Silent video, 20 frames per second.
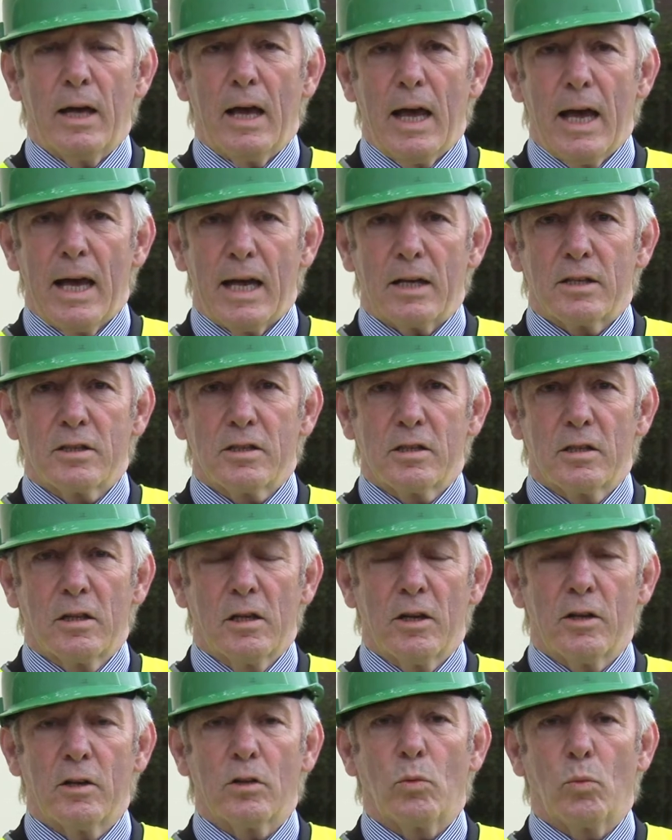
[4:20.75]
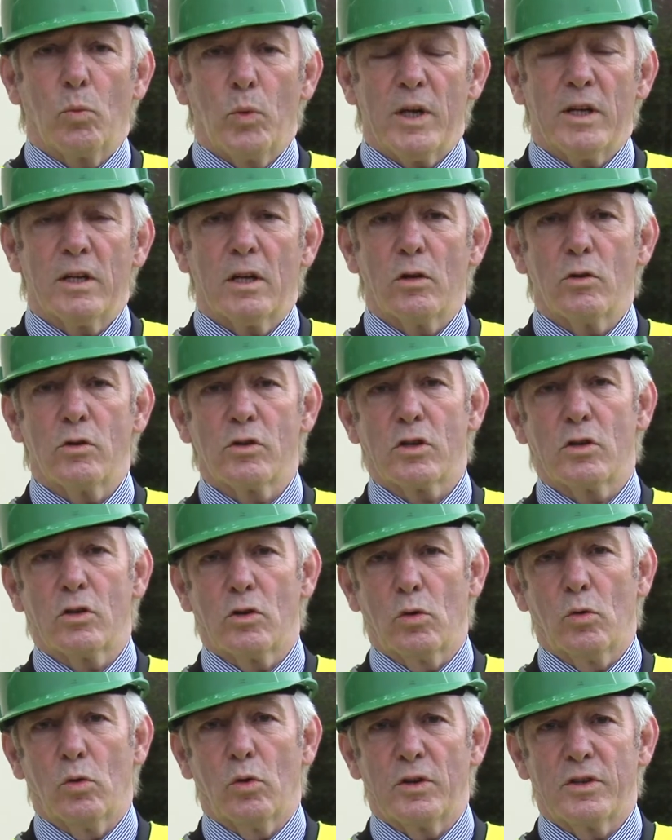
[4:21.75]
excellent windows and
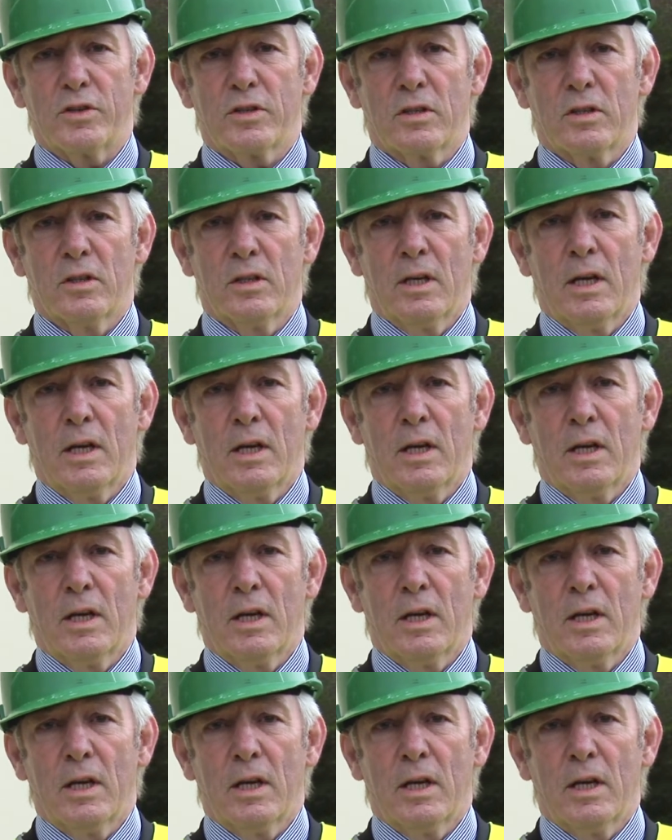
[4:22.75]
doors.